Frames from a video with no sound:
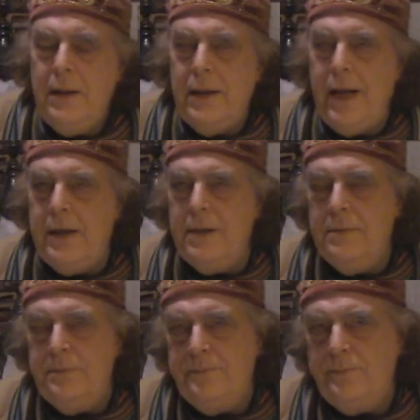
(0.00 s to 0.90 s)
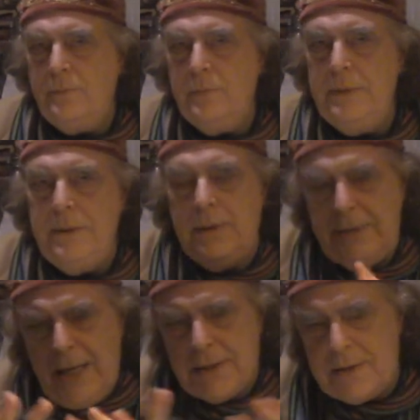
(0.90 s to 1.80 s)
like,
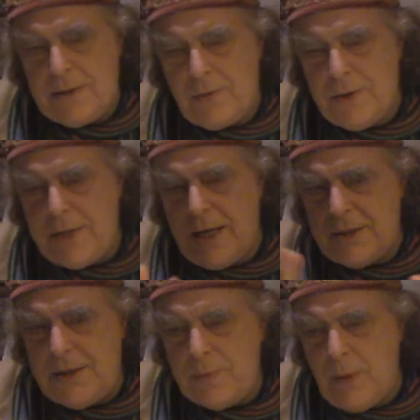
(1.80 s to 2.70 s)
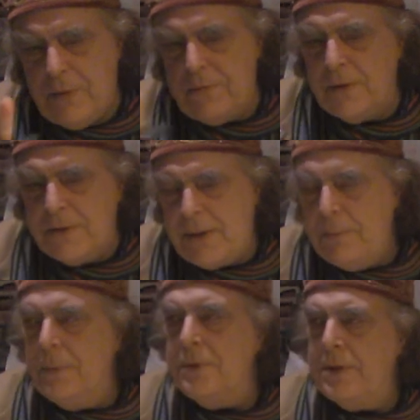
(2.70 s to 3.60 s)
yes, Christianity is wonderful, the
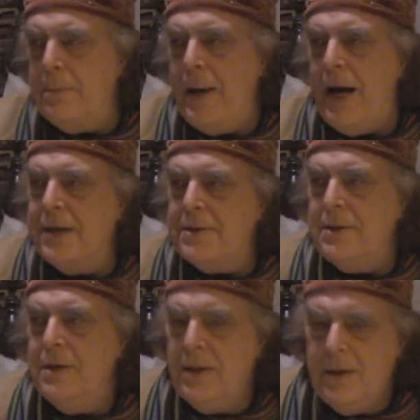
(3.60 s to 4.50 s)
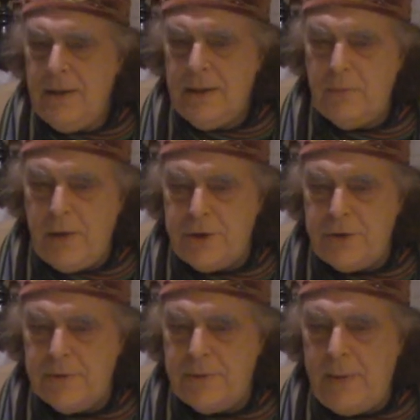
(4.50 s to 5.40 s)
symbols, the mass, the
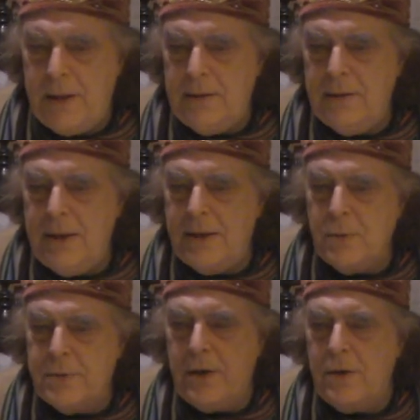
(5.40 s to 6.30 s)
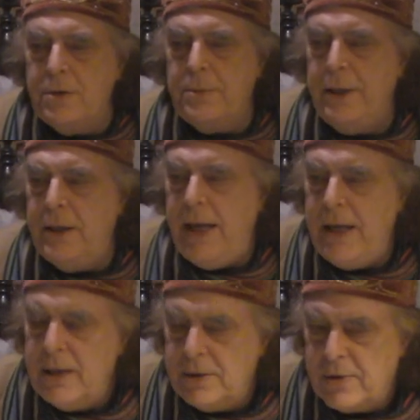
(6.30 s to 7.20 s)
rituals, but there's also got to be an
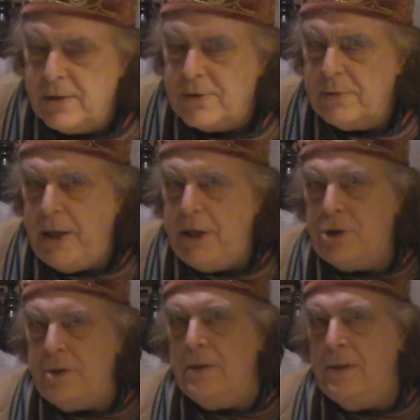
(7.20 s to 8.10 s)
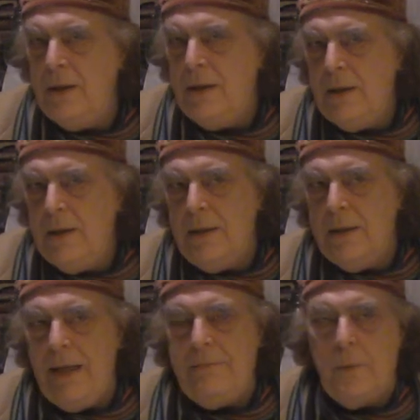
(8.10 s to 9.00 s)
inner transformation,
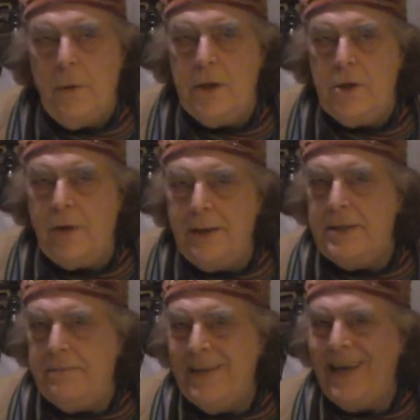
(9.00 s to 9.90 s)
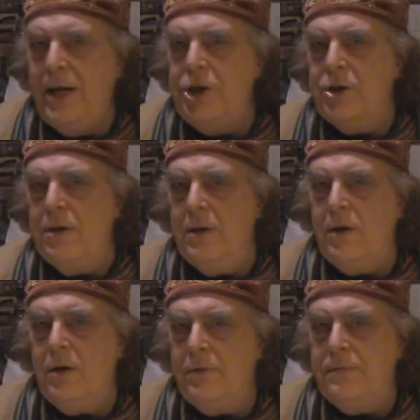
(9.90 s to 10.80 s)
if you want, the Christification
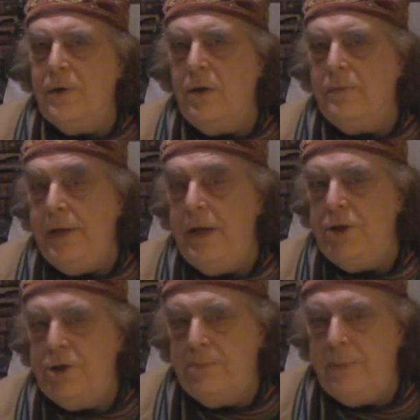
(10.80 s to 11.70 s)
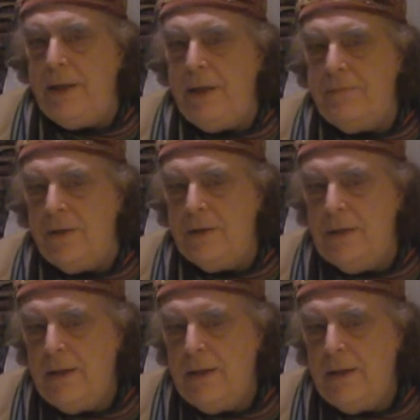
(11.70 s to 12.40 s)
of each believer.